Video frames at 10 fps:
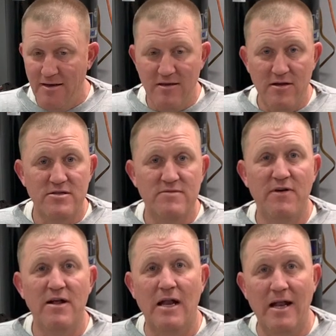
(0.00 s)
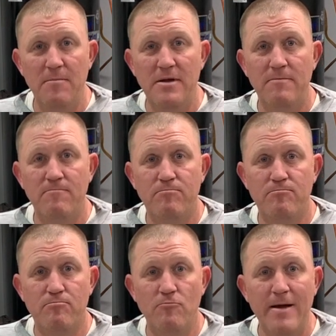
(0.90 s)
there's very limited
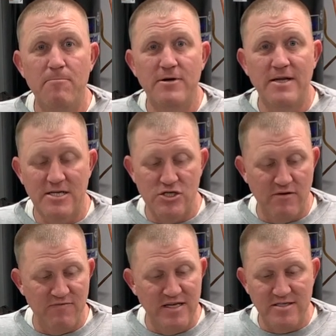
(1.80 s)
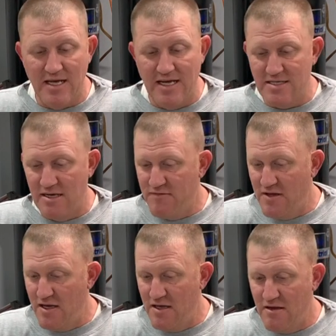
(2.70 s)
reproduction of these things. And if
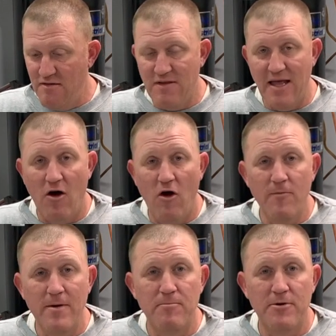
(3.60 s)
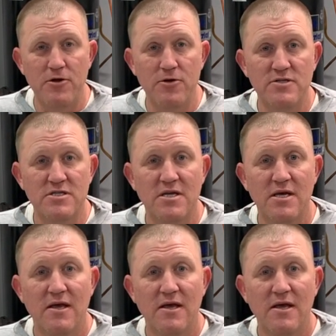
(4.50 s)
they are reproduced,